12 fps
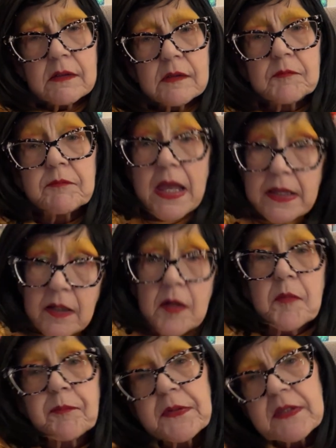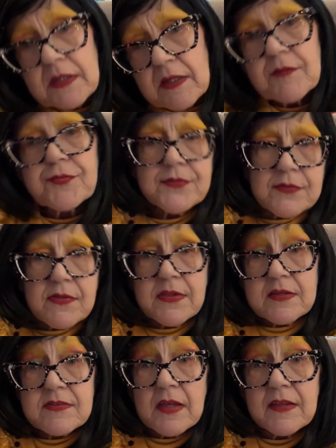makeup and gifts and
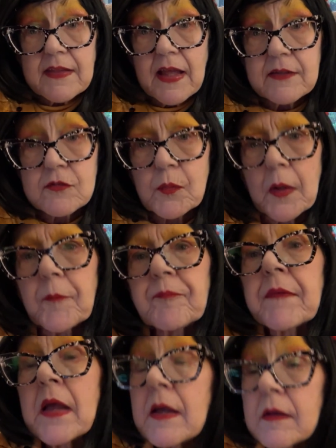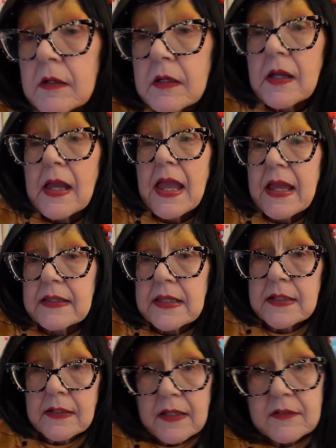things like that as well. And
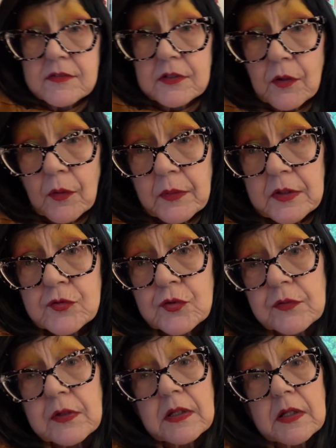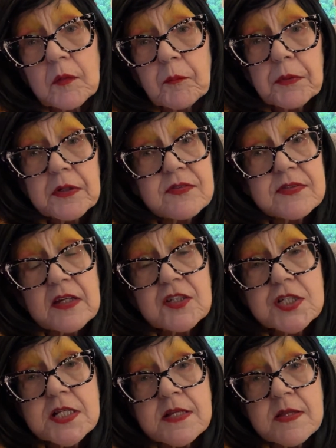he likes to go into the little book
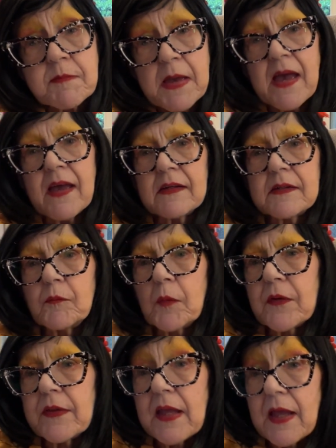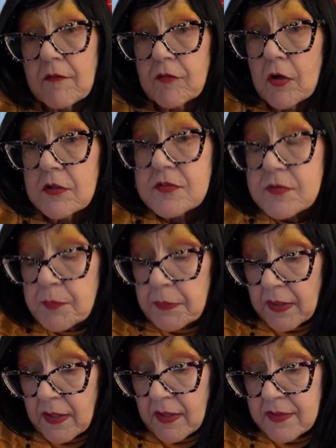section in the back where they have art
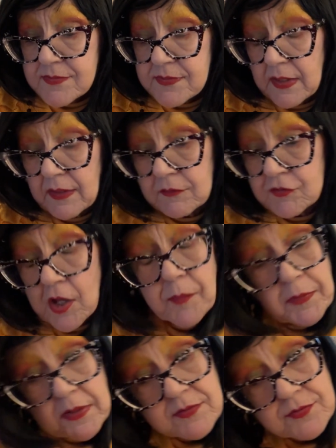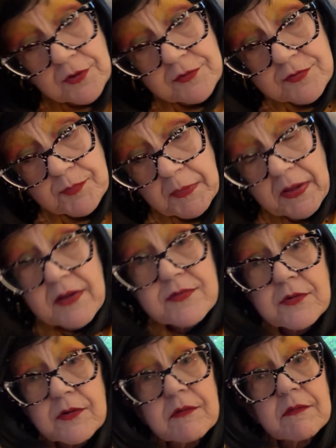supplies, and Japanese art supplies
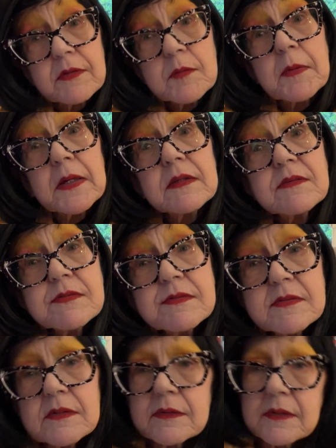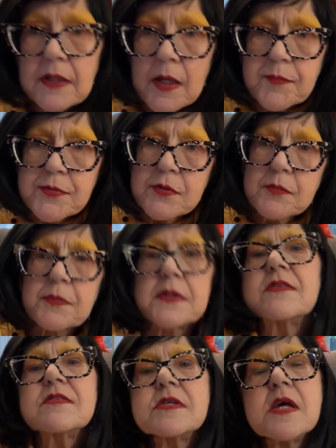are the best, the absolute
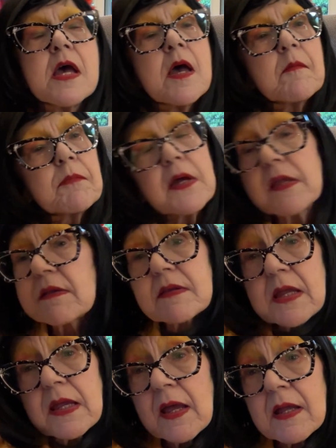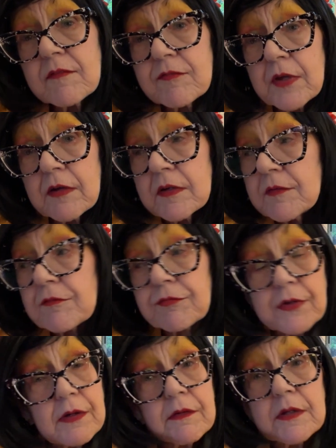best. But they had a very,
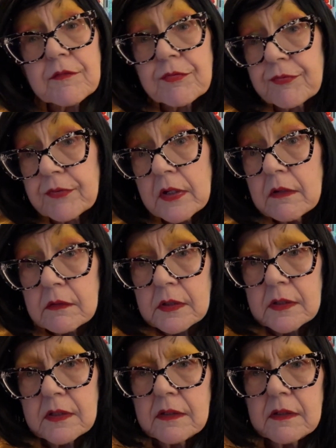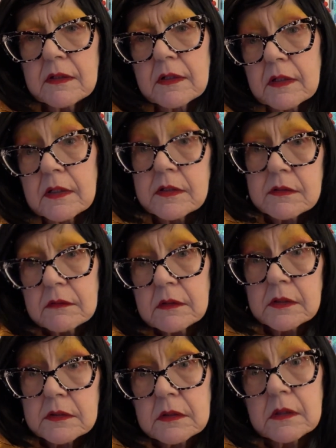very, very
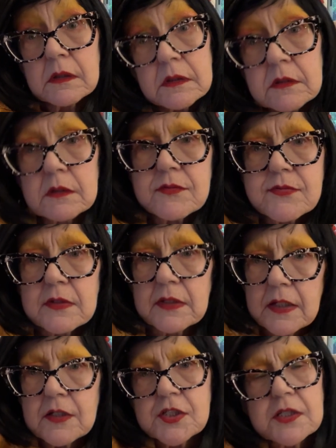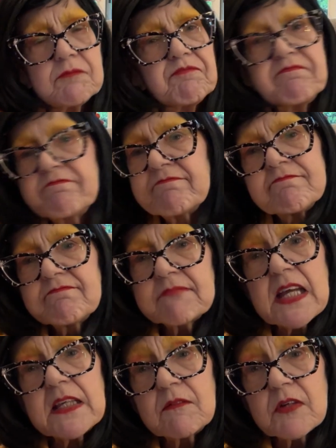little selection,
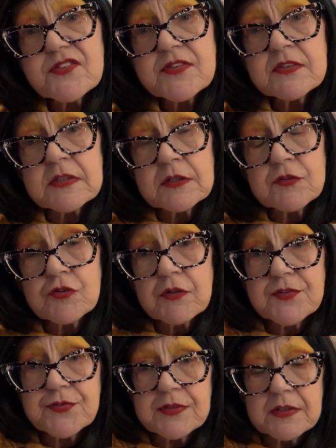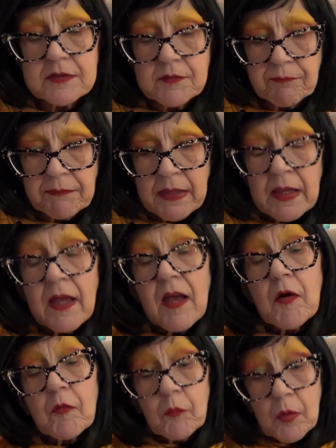and he wasn't interested.
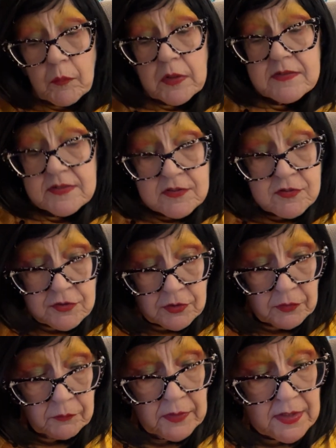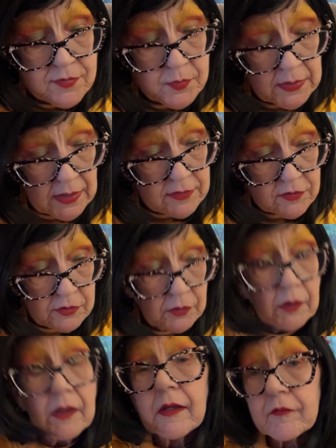What we did do is what I
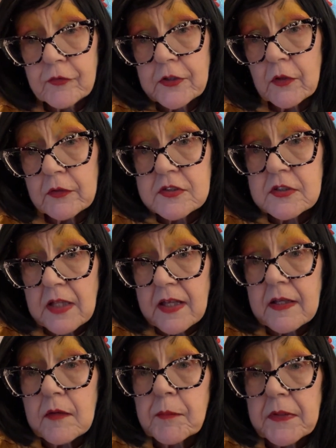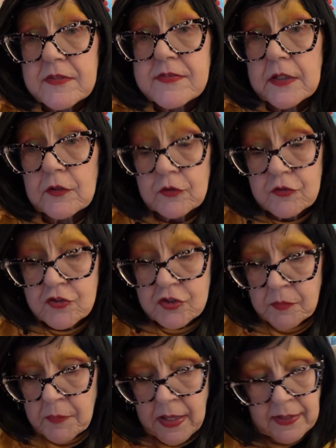do if we go into like a place like
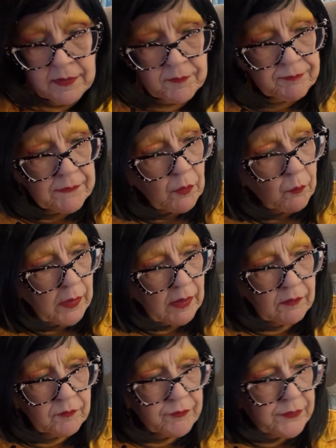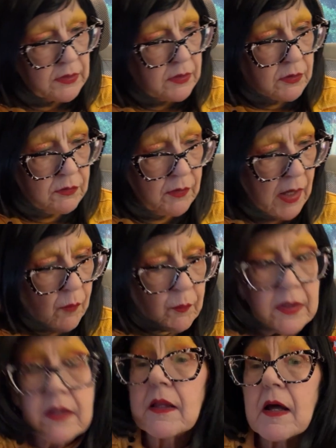Ujiyamaya. Well, you know how
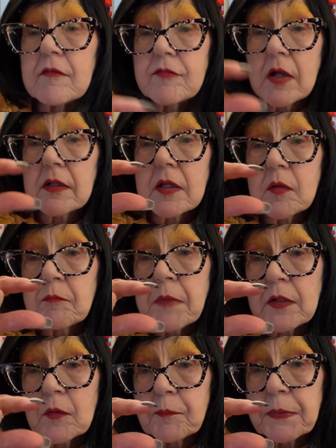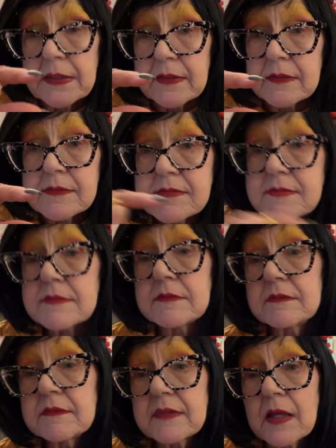we love our little metal pins
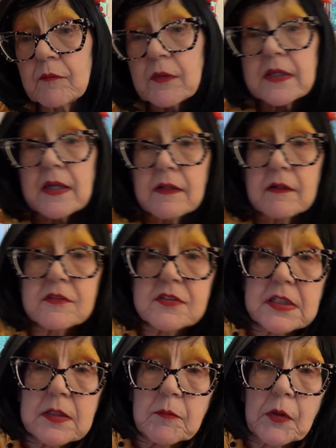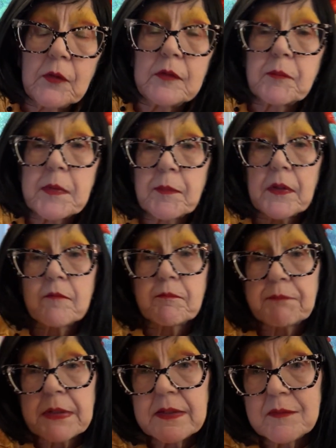that we get on Temu, and people have
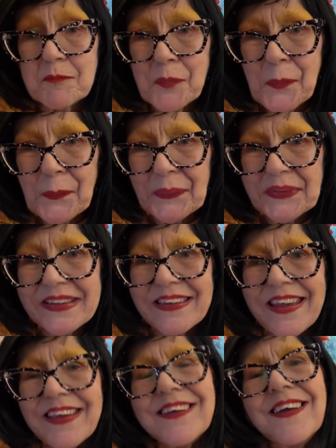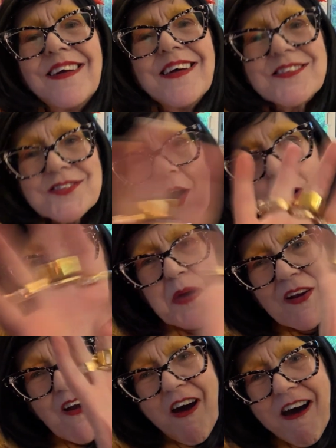pin board like Tall
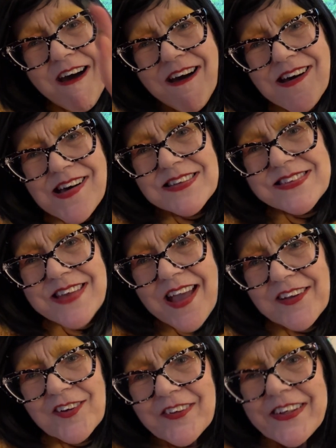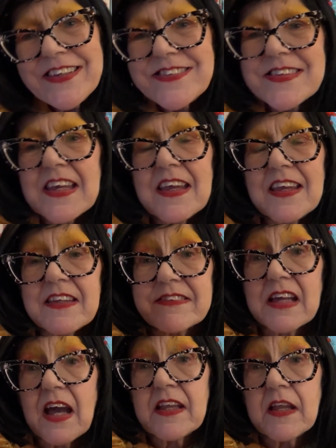Bear Halls. Hi, Chris. He's
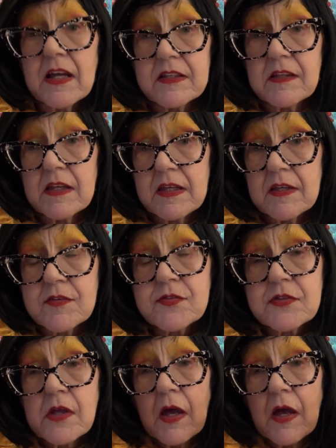got his